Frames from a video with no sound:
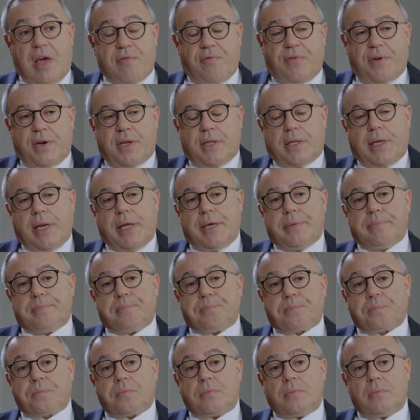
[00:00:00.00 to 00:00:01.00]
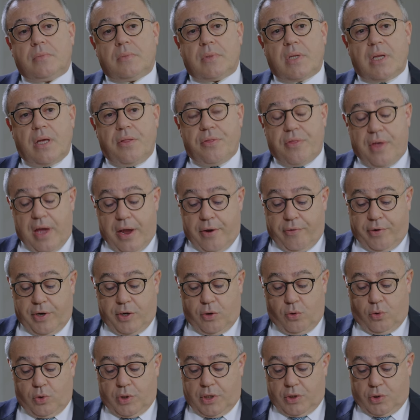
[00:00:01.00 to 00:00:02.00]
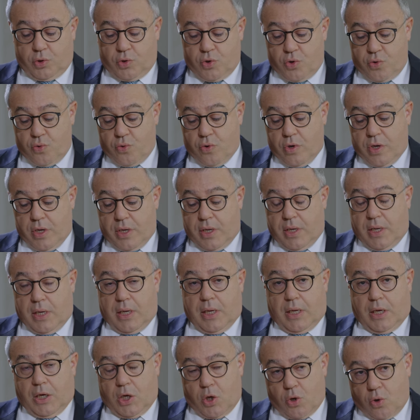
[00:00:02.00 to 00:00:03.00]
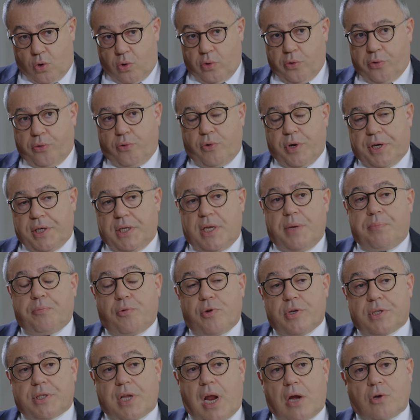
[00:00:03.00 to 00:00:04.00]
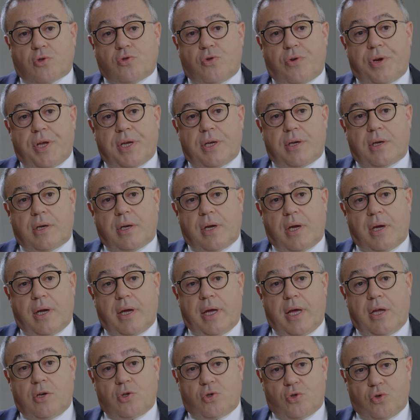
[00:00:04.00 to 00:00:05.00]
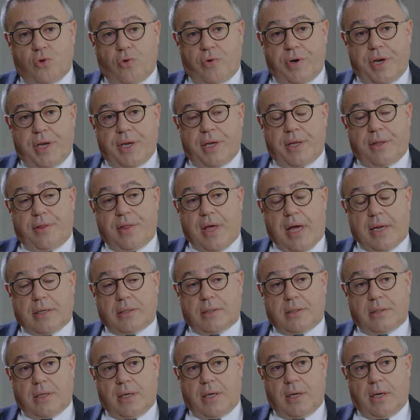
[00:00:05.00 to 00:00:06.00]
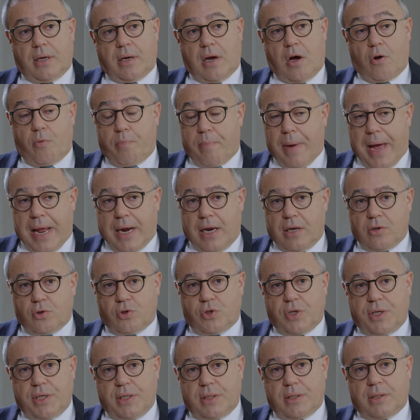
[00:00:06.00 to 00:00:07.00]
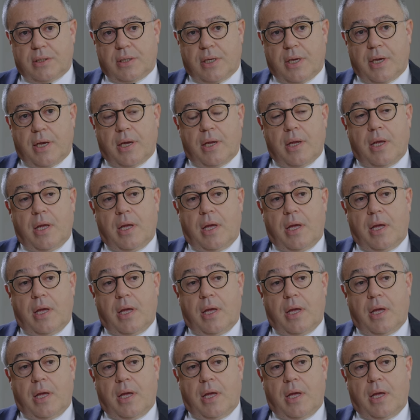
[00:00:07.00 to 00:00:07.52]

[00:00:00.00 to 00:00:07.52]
definitely there in order to go through a deep restructuring, uh, ensuring that uh, our balance sheet uh,